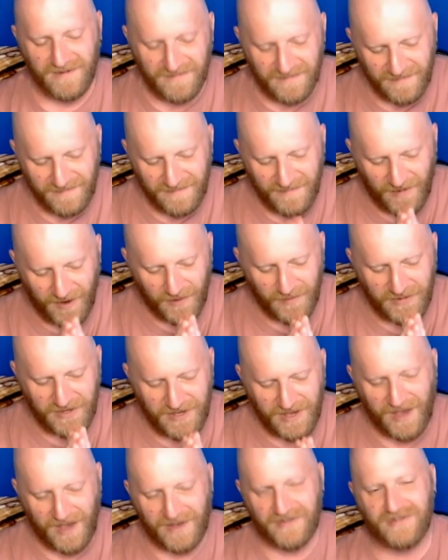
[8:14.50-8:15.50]
humbly
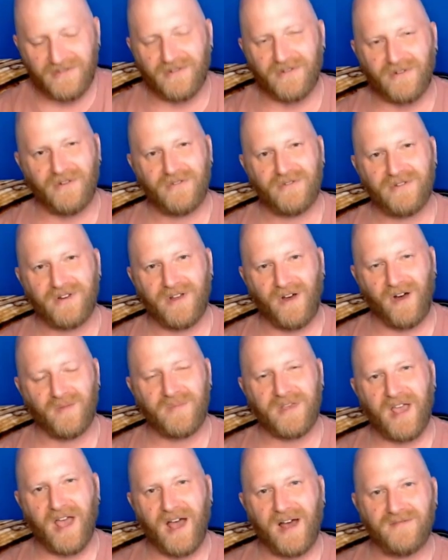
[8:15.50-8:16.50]
ask your own on
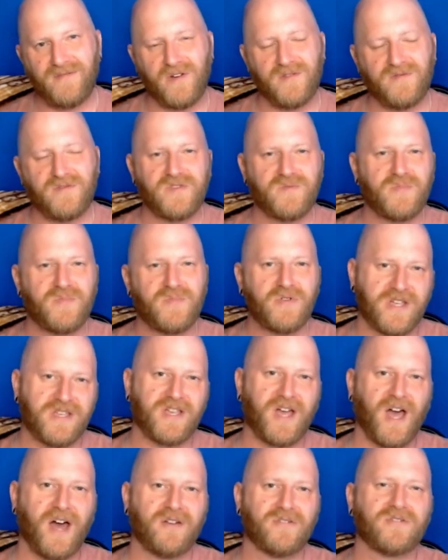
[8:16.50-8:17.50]
behalf of Spooky
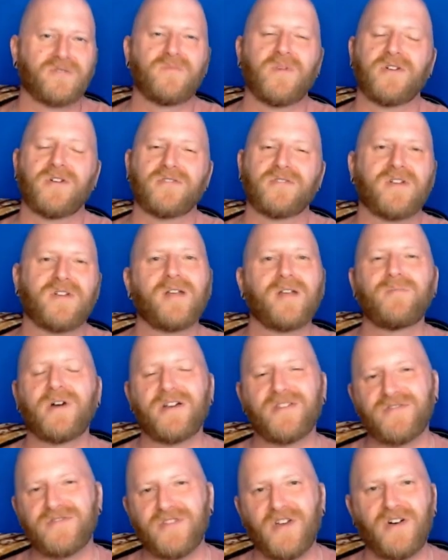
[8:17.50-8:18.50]
Cat, her mother, and
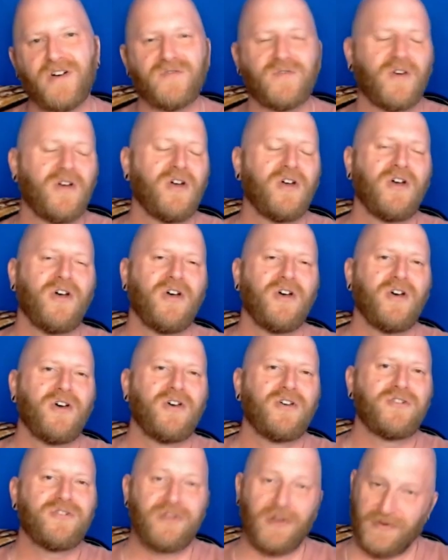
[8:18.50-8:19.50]
myself.
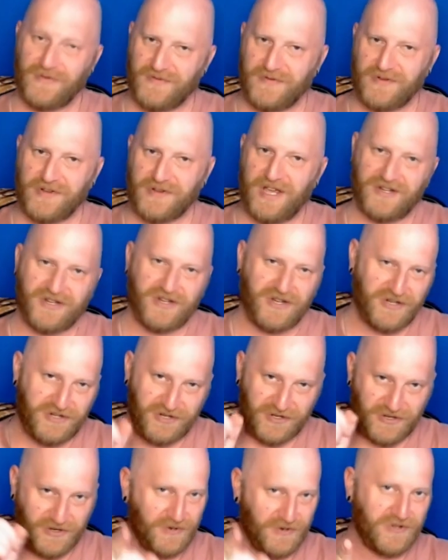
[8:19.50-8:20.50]
Don't forget to
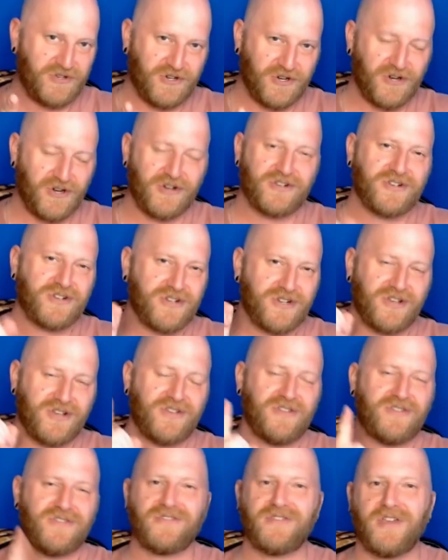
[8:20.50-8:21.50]
go to church,
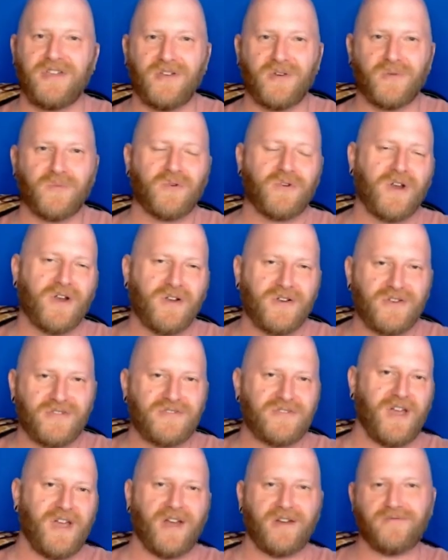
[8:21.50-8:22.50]
say your prayers,
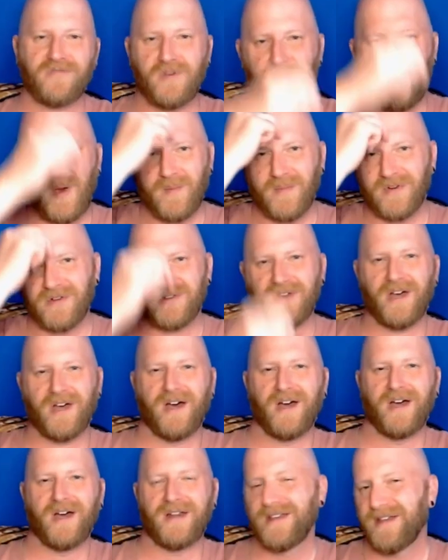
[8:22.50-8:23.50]
and remember
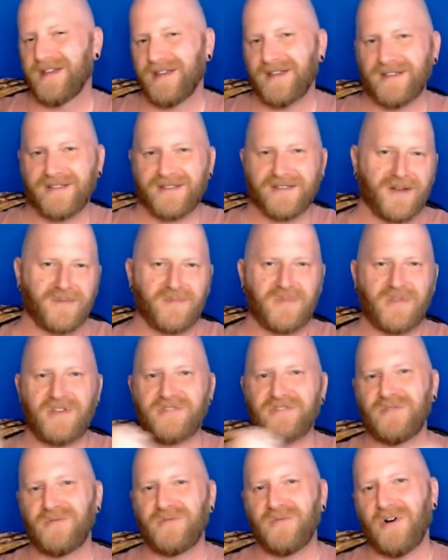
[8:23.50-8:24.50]
God. God bless
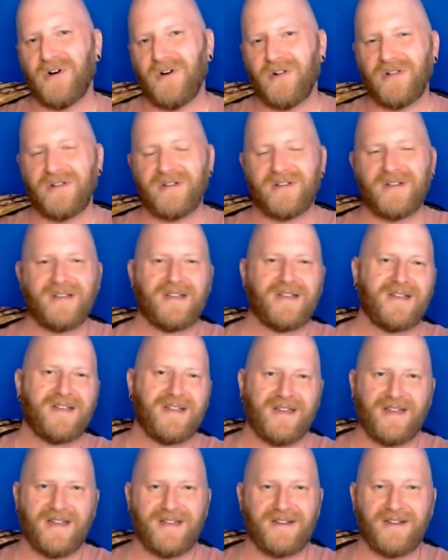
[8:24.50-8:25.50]
you all,
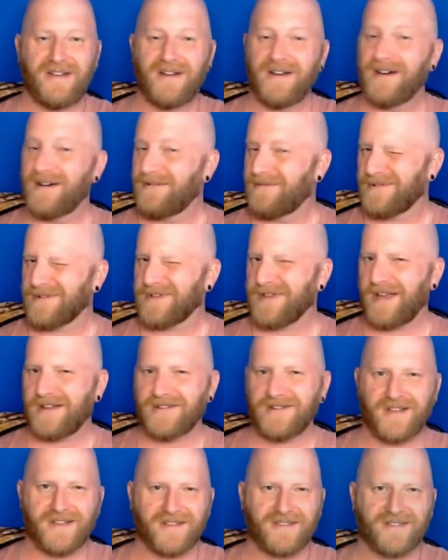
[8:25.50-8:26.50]
and we'll catch you
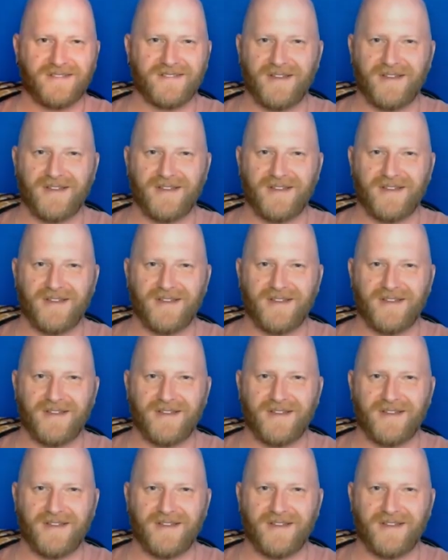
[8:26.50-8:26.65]
next time.